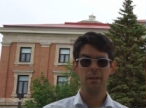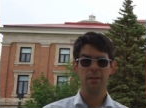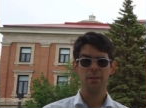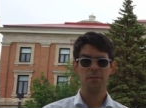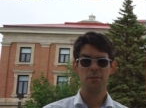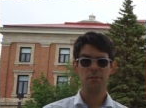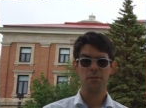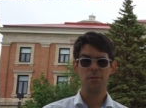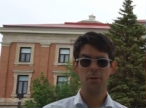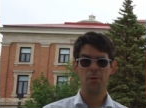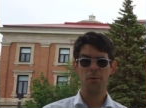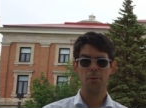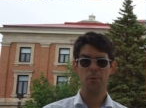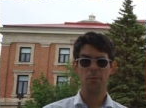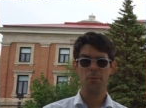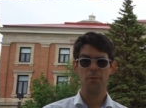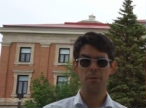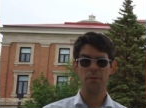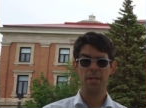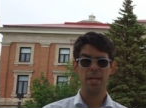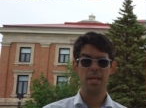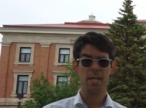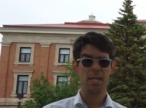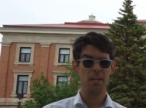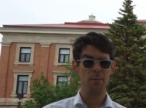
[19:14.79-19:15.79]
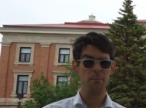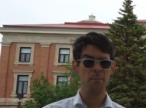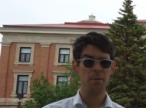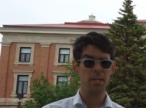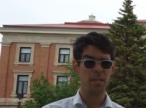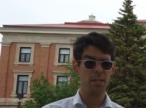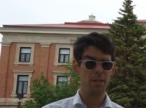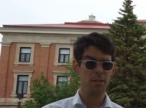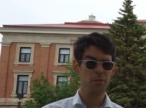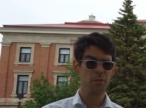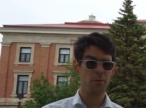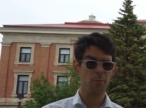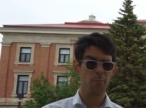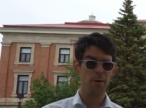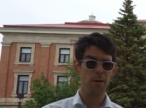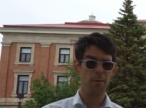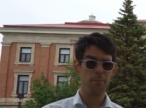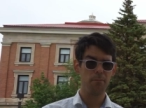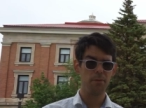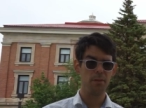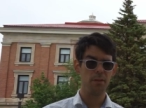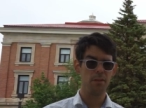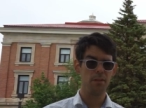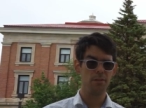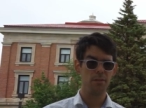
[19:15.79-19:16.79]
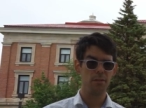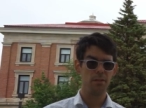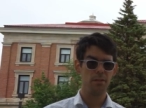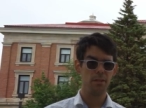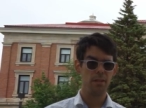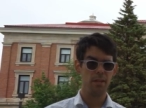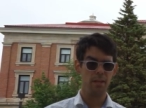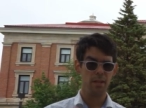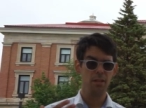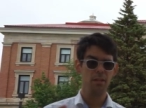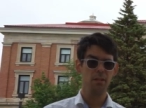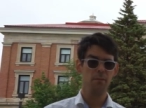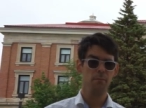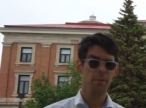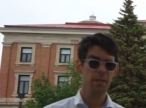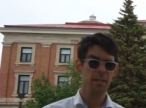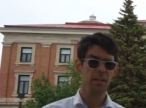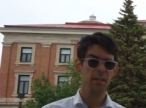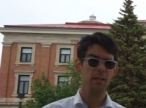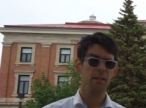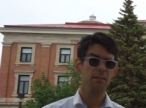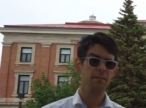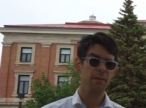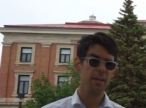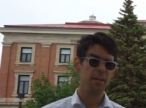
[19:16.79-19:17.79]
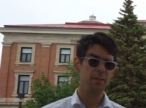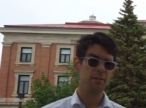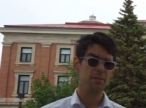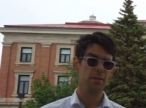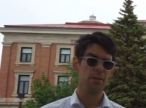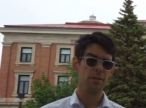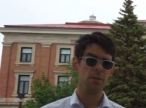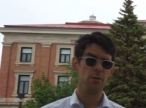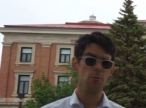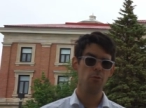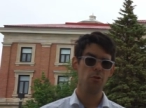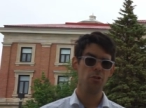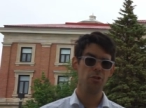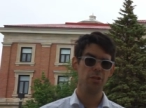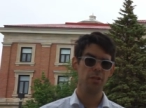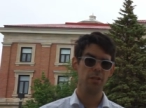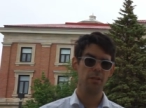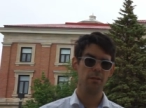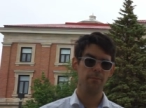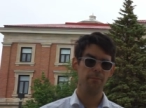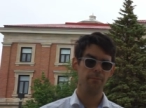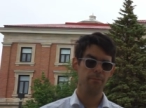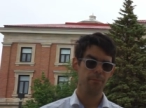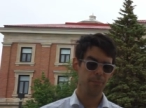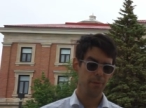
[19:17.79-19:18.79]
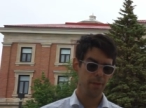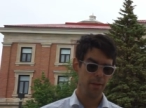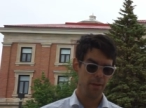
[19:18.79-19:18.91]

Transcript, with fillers: So they can be interrupted in the middle of execution.